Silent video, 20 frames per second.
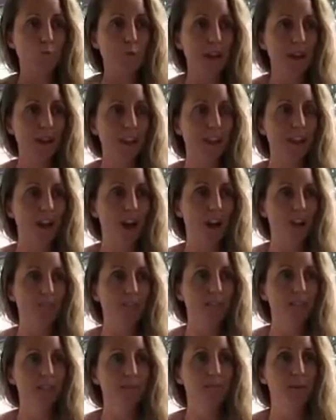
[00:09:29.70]
really
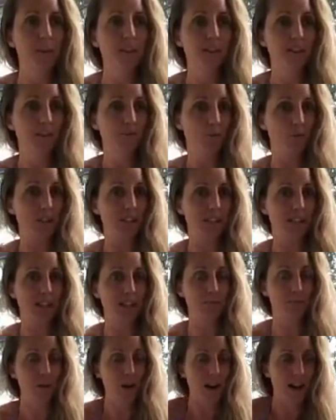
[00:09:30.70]
covers, because I've always
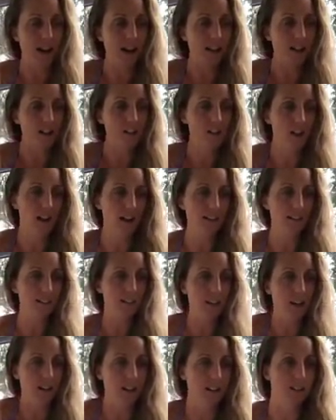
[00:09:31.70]
said my clients,
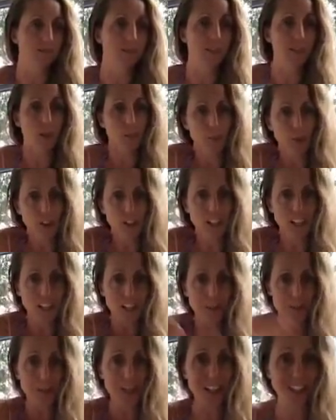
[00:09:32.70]
customers, community,
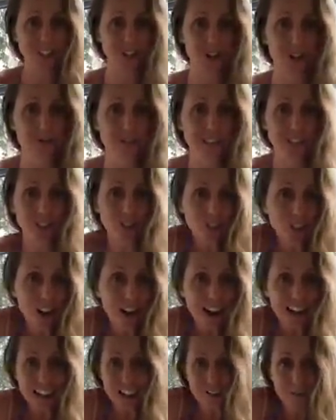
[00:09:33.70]
the big dreamers, you
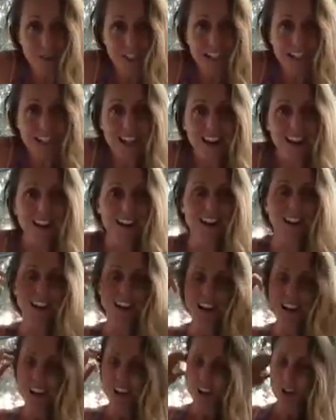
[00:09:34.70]
guys, everybody here,
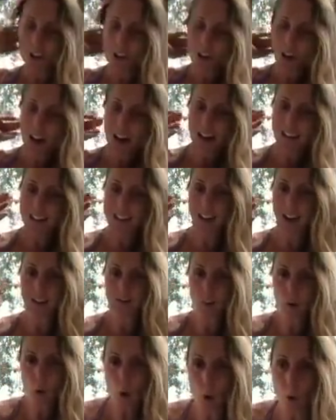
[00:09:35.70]
you guys,
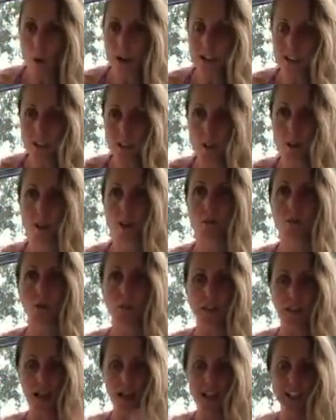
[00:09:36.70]
I've always thought,
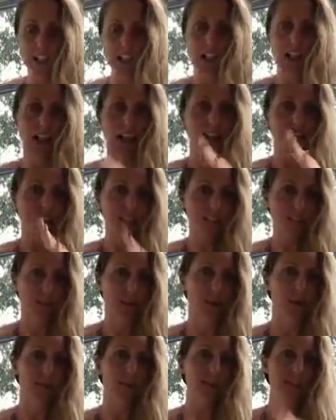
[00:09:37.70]
well, they're educators,
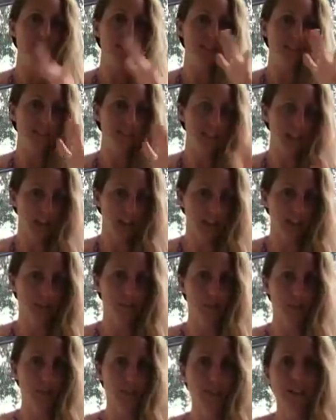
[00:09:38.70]
experimentalists, and
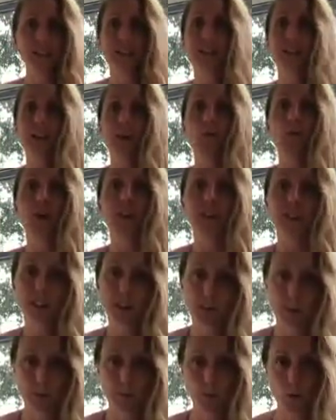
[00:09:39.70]
experts in some way,
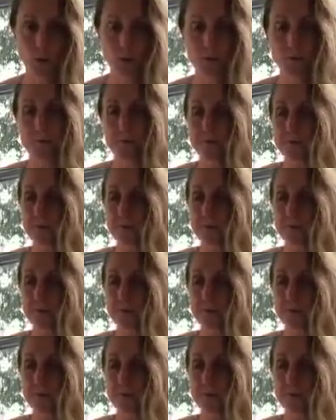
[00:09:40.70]
shape, or form.